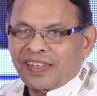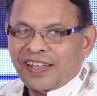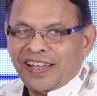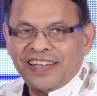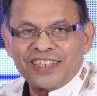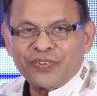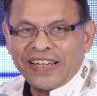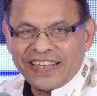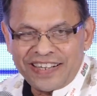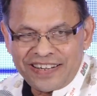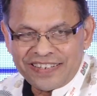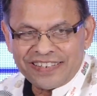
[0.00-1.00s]
And it's very
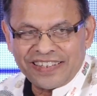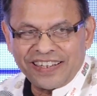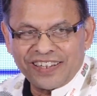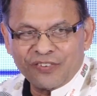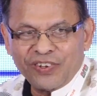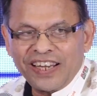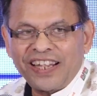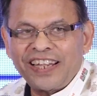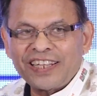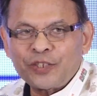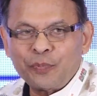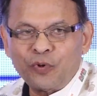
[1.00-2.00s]
interesting. When I
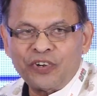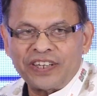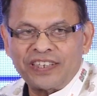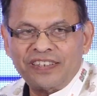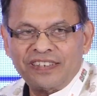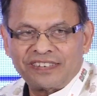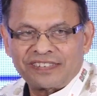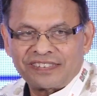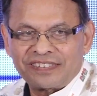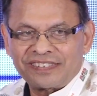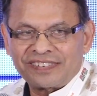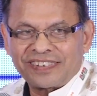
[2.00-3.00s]
exported,
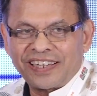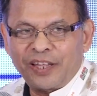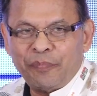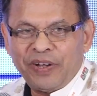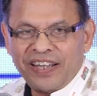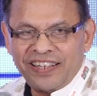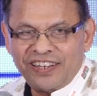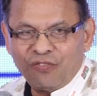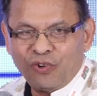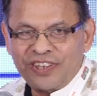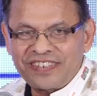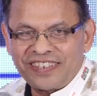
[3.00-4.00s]
I made an
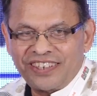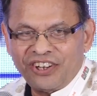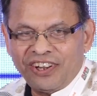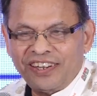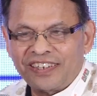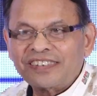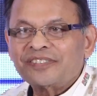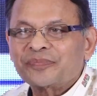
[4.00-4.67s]
invoice in dollar